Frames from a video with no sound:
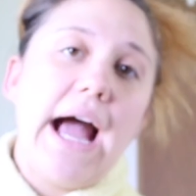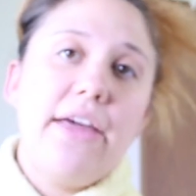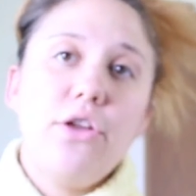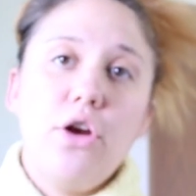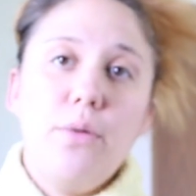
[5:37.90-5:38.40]

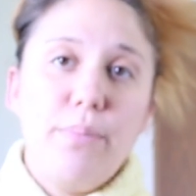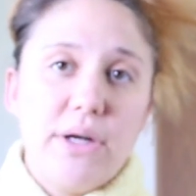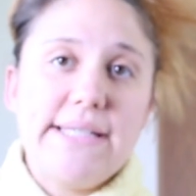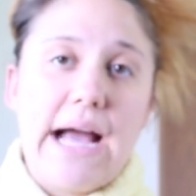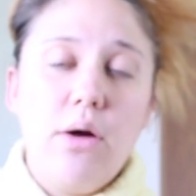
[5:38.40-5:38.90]
Either put
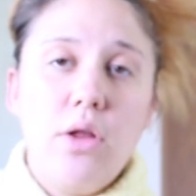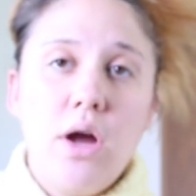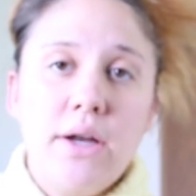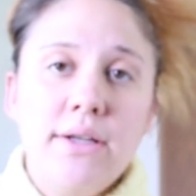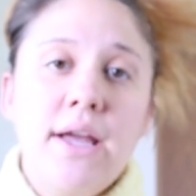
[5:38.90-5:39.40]
a towel
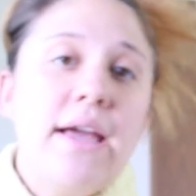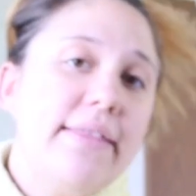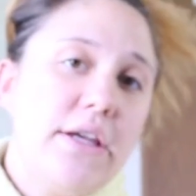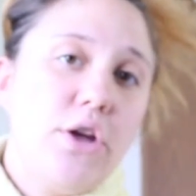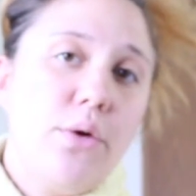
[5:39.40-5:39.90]
on
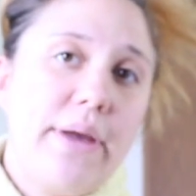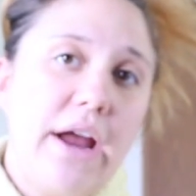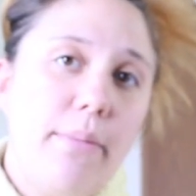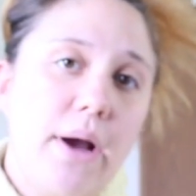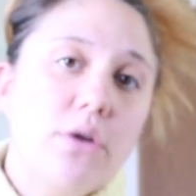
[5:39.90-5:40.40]
that you don't
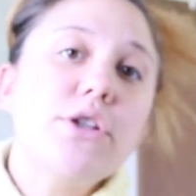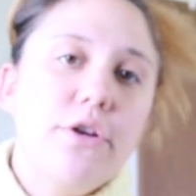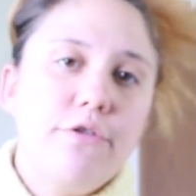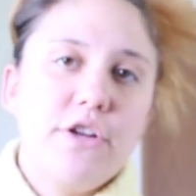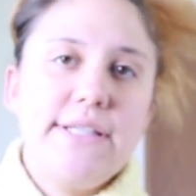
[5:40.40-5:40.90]
care about
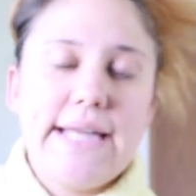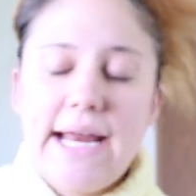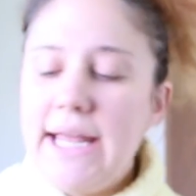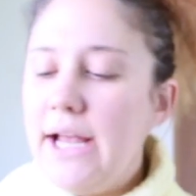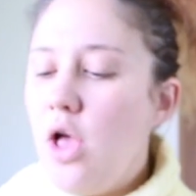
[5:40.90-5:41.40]
for
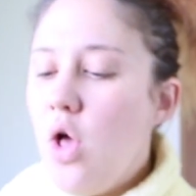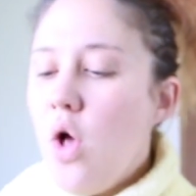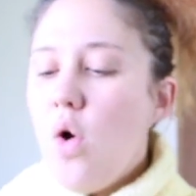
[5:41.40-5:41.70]
staining,